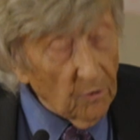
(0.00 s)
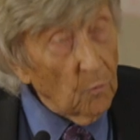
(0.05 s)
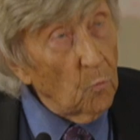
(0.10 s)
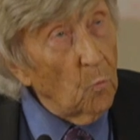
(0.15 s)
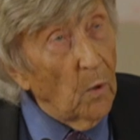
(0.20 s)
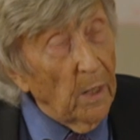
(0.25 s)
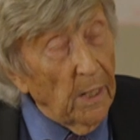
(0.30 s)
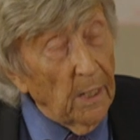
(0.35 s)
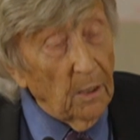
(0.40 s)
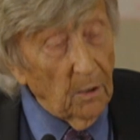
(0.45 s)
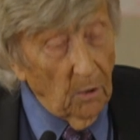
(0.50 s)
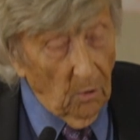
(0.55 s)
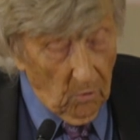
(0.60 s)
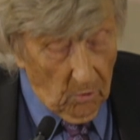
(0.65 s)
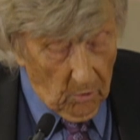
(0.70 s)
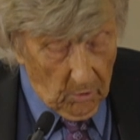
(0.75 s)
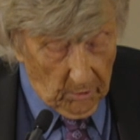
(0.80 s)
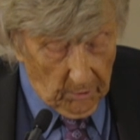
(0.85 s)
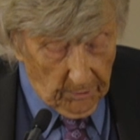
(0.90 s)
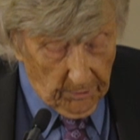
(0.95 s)
a
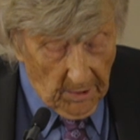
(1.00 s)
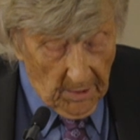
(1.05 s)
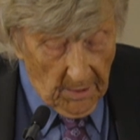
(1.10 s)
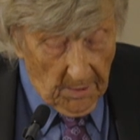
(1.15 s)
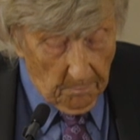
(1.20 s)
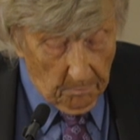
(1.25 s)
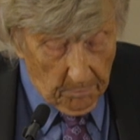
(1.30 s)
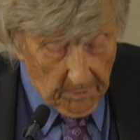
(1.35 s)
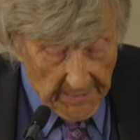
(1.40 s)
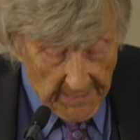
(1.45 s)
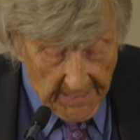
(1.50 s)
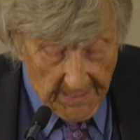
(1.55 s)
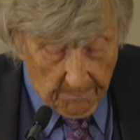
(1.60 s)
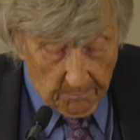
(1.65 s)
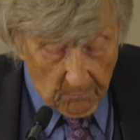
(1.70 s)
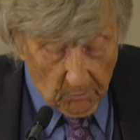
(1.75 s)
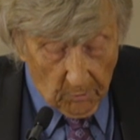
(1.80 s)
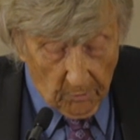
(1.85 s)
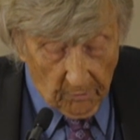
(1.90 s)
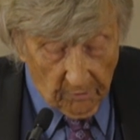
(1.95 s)
well-oiled blame
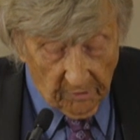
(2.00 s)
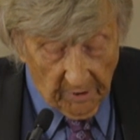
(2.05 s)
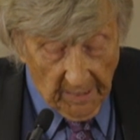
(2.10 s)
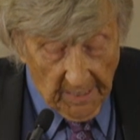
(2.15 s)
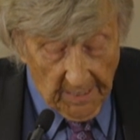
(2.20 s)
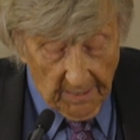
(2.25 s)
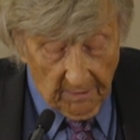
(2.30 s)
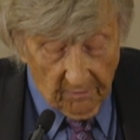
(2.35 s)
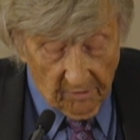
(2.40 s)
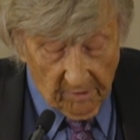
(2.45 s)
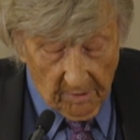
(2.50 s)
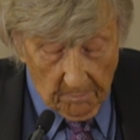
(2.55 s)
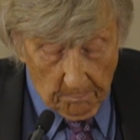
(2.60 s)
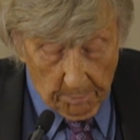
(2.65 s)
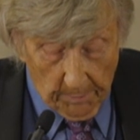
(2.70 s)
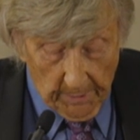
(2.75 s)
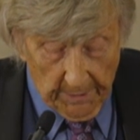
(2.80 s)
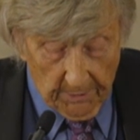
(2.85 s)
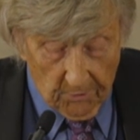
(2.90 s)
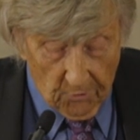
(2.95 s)
crusade
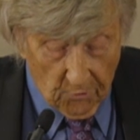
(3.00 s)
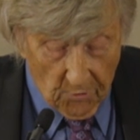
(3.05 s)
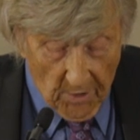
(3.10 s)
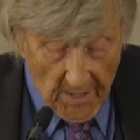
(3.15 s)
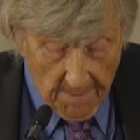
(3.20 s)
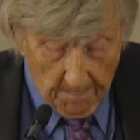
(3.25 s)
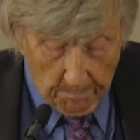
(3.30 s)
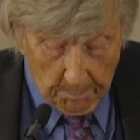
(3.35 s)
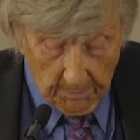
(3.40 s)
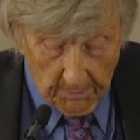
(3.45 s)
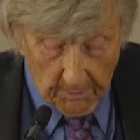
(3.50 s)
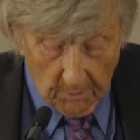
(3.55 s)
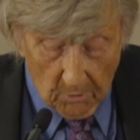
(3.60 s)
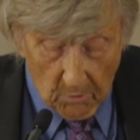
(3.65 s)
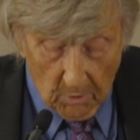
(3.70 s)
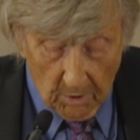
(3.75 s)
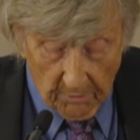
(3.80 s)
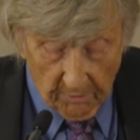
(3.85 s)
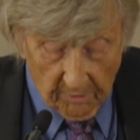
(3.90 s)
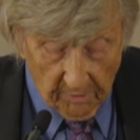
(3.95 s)
simply trampled
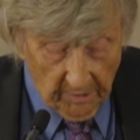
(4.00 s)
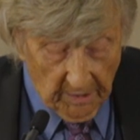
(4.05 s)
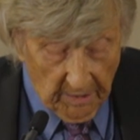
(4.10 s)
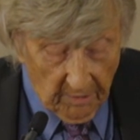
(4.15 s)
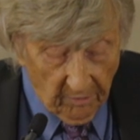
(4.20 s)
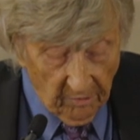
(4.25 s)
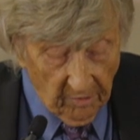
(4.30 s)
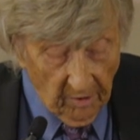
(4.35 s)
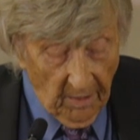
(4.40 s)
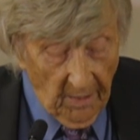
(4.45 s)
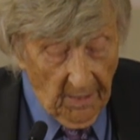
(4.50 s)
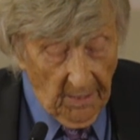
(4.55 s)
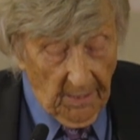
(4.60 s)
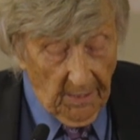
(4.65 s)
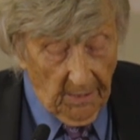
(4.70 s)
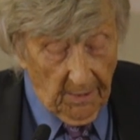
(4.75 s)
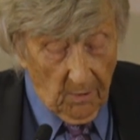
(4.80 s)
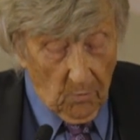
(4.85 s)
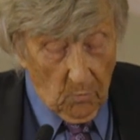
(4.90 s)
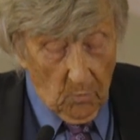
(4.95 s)
across this
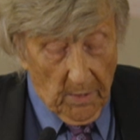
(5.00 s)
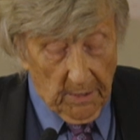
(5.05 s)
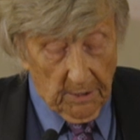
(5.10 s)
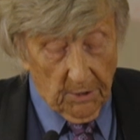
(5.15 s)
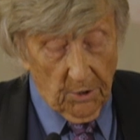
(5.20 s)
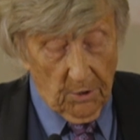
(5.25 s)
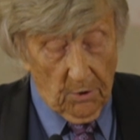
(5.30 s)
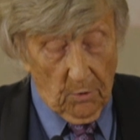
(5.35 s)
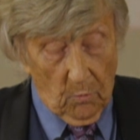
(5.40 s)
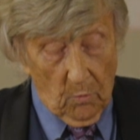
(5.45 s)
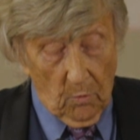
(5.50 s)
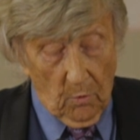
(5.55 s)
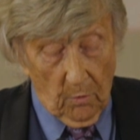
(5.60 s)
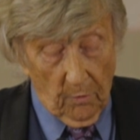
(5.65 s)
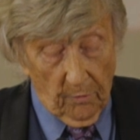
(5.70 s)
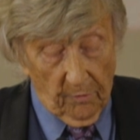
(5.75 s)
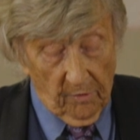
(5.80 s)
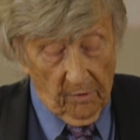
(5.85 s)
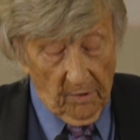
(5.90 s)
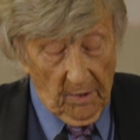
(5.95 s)
in a rush
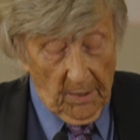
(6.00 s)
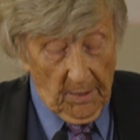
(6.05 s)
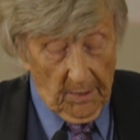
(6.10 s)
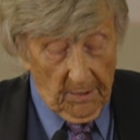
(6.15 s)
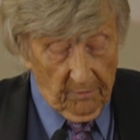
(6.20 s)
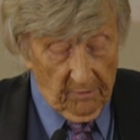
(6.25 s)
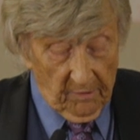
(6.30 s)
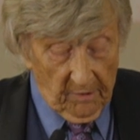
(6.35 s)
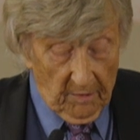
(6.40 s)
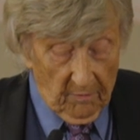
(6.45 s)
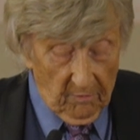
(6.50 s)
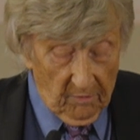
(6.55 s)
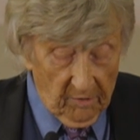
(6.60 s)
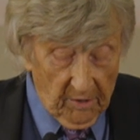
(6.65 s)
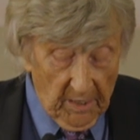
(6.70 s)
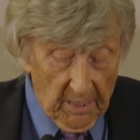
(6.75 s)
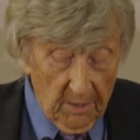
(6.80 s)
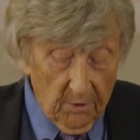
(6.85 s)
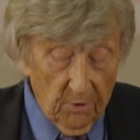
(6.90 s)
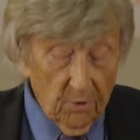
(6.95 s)
towards a
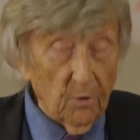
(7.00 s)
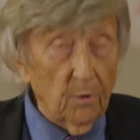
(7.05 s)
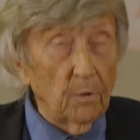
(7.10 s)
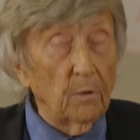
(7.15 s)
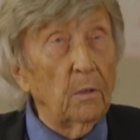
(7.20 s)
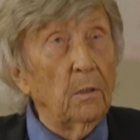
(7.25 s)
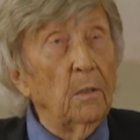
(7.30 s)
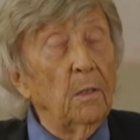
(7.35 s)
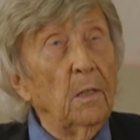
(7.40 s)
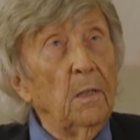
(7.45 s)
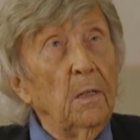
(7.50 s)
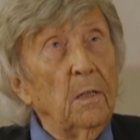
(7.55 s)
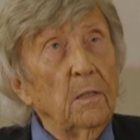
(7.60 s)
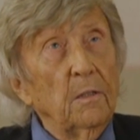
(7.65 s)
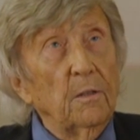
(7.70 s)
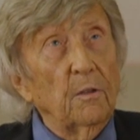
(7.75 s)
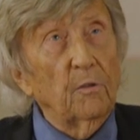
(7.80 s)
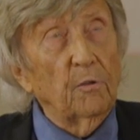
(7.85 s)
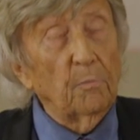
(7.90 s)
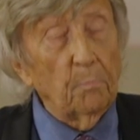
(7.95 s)
sensational,
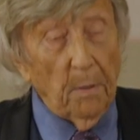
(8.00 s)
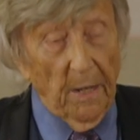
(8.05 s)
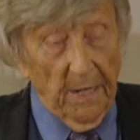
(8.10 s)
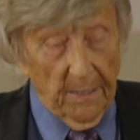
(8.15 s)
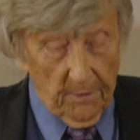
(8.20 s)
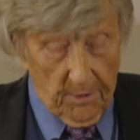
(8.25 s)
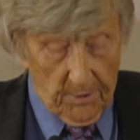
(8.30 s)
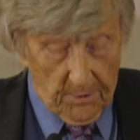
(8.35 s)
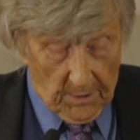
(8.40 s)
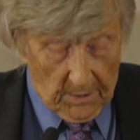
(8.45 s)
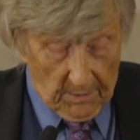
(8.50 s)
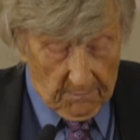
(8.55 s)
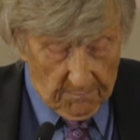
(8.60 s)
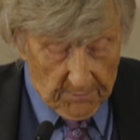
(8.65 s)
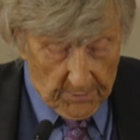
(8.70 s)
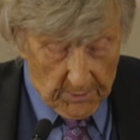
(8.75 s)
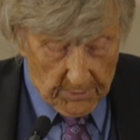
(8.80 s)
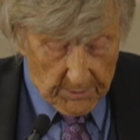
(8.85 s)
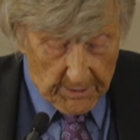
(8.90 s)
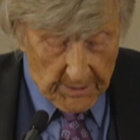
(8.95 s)
disparaging
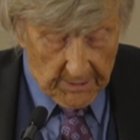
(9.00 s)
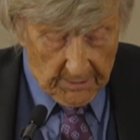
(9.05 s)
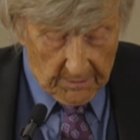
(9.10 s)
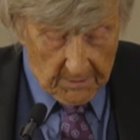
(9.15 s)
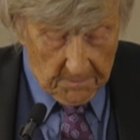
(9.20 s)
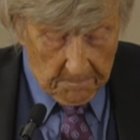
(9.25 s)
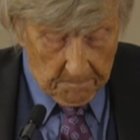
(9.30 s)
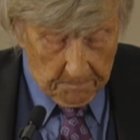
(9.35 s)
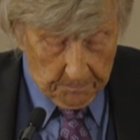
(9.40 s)
verdict?